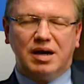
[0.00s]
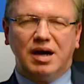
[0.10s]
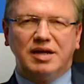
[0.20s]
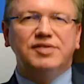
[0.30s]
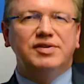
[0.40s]

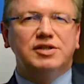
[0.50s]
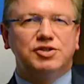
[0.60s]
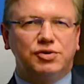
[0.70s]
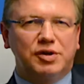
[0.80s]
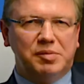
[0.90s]
I definitely
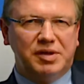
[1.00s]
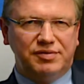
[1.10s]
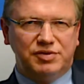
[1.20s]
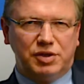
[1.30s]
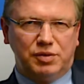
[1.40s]
strongly
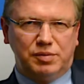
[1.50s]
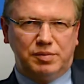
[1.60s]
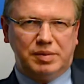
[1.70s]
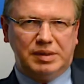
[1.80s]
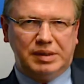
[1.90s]
believe so.
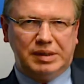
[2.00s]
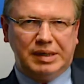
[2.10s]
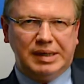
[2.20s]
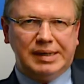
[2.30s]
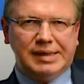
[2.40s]

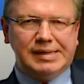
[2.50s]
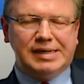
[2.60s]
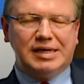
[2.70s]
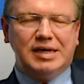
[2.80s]
And